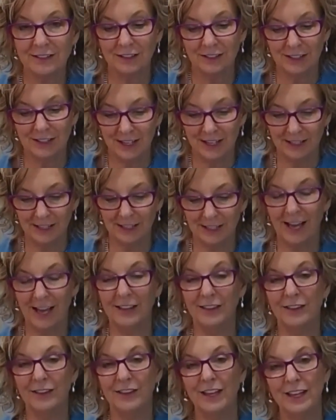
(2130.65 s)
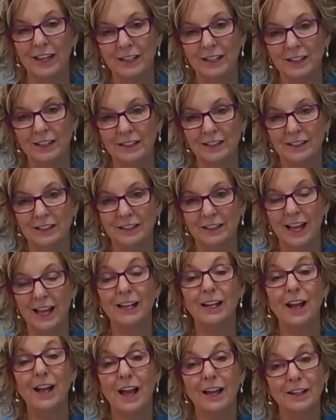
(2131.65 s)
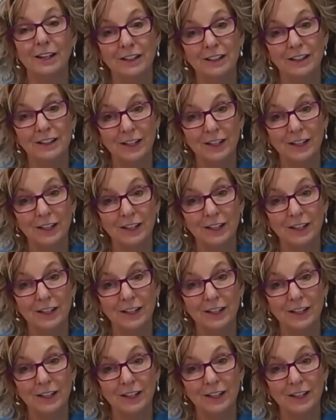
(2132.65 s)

okay, and then and